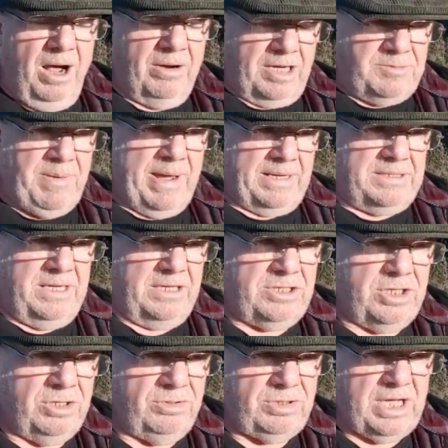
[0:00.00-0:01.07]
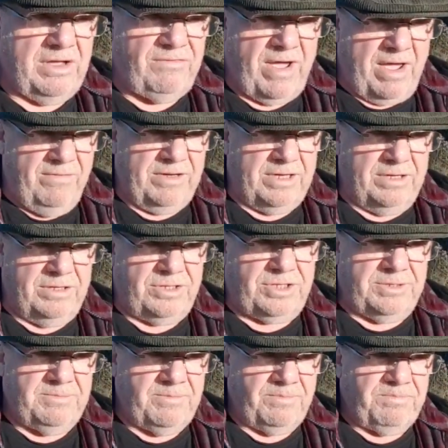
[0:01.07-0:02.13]
are expected to give
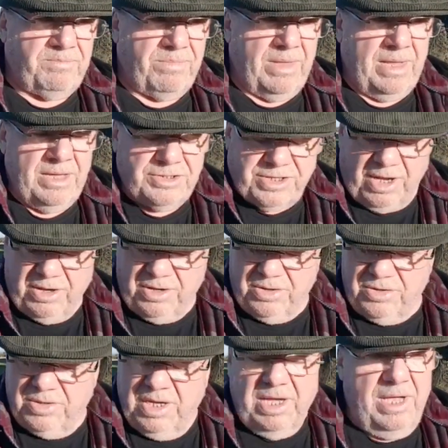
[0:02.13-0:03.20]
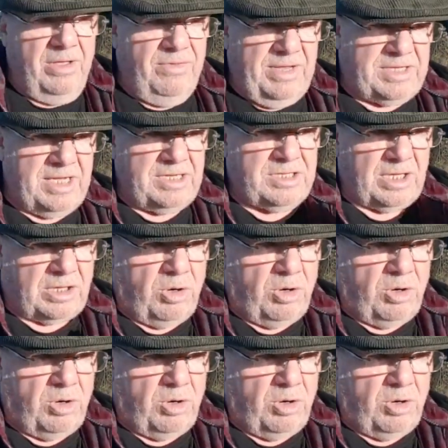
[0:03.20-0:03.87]
evidence. So this is the